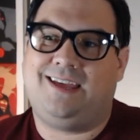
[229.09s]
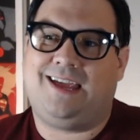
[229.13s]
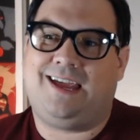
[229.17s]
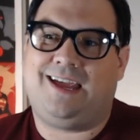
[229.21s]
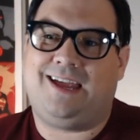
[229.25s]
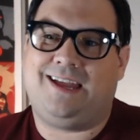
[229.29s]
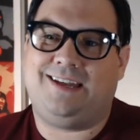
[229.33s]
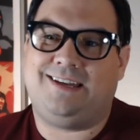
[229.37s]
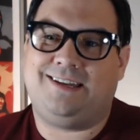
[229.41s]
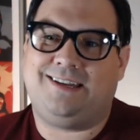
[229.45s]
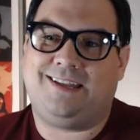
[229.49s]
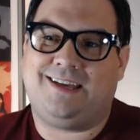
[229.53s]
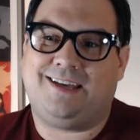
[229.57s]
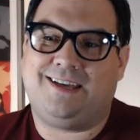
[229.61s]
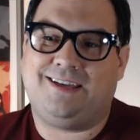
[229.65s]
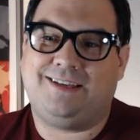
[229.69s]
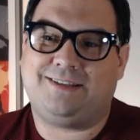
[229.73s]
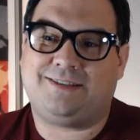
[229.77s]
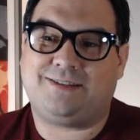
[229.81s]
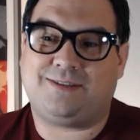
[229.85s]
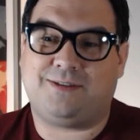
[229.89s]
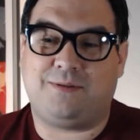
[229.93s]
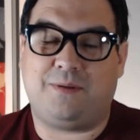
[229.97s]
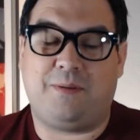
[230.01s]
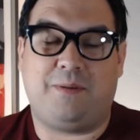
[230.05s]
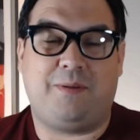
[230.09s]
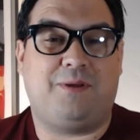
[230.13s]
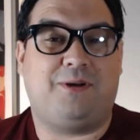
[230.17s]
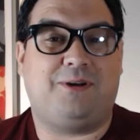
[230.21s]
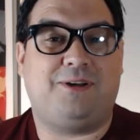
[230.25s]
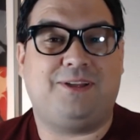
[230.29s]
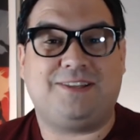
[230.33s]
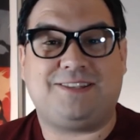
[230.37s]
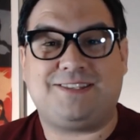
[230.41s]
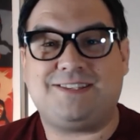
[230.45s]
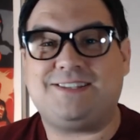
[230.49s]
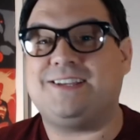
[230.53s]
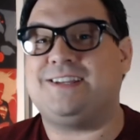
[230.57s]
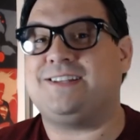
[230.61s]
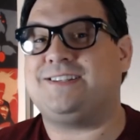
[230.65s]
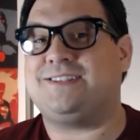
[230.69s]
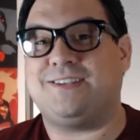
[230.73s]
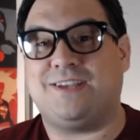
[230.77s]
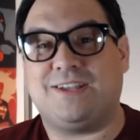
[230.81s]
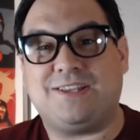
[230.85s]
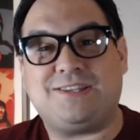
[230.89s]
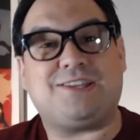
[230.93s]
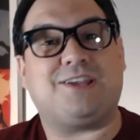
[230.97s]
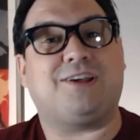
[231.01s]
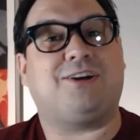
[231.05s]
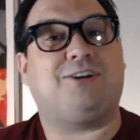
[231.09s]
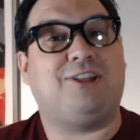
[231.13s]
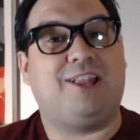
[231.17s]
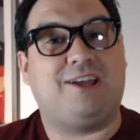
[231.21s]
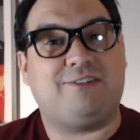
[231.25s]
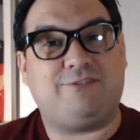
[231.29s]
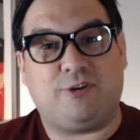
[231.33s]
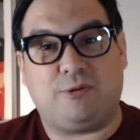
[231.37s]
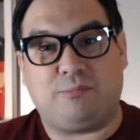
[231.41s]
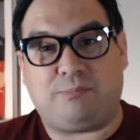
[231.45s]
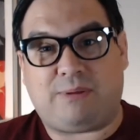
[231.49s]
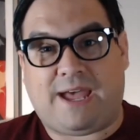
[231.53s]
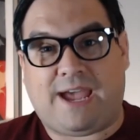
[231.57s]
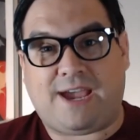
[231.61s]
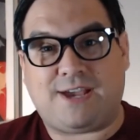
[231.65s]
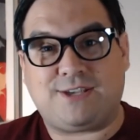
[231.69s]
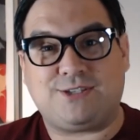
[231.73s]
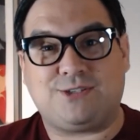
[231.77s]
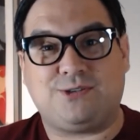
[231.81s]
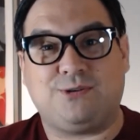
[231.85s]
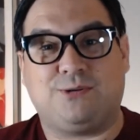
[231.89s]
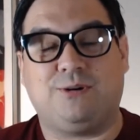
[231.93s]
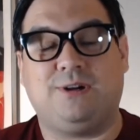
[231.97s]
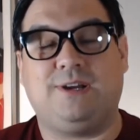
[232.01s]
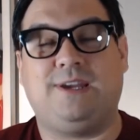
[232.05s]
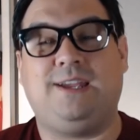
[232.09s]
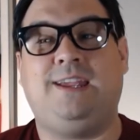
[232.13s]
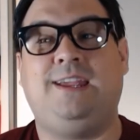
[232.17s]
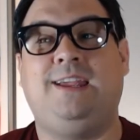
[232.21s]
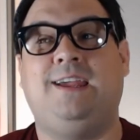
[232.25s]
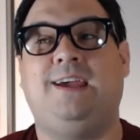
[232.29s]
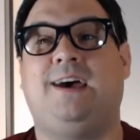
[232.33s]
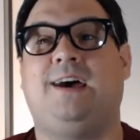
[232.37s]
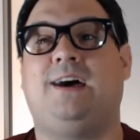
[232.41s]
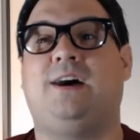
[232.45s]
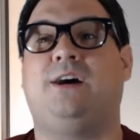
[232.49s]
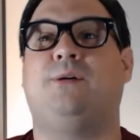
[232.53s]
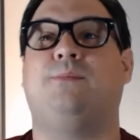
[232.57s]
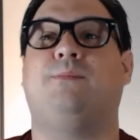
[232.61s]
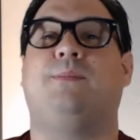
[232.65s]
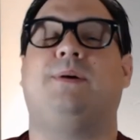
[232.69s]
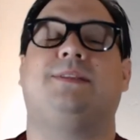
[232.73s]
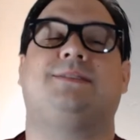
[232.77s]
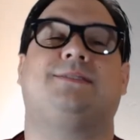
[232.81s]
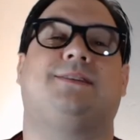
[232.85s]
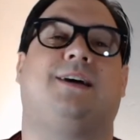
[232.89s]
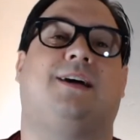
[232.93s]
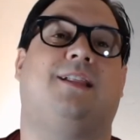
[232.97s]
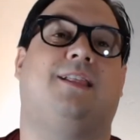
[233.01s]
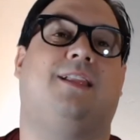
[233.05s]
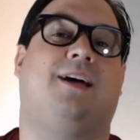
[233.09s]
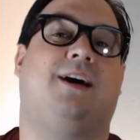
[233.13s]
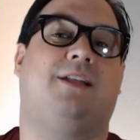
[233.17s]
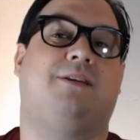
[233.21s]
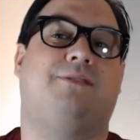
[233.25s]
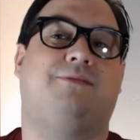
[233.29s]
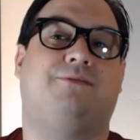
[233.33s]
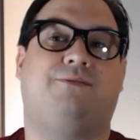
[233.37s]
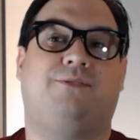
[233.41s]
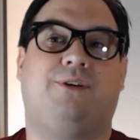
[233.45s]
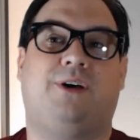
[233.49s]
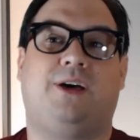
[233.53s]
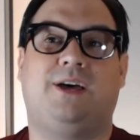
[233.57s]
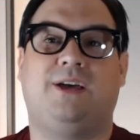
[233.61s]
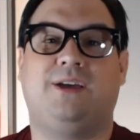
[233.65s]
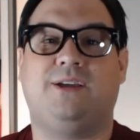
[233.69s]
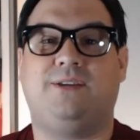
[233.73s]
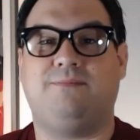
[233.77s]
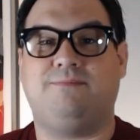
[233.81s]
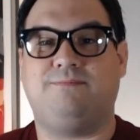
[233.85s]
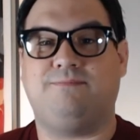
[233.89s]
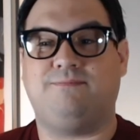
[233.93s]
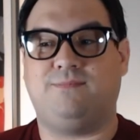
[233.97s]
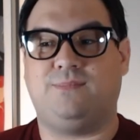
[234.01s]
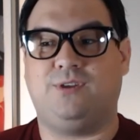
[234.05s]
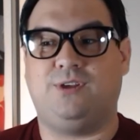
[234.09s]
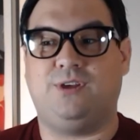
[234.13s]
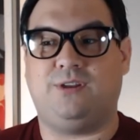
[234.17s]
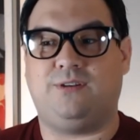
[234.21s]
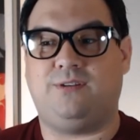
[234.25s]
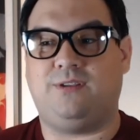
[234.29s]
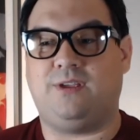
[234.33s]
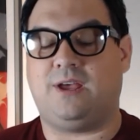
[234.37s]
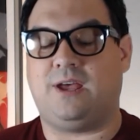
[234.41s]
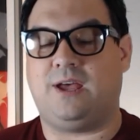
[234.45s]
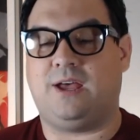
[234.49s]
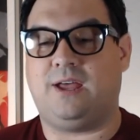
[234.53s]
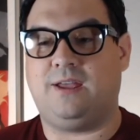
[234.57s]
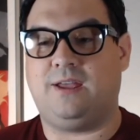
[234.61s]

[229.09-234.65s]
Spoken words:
And so it's a clever backstory. It's got a lot of good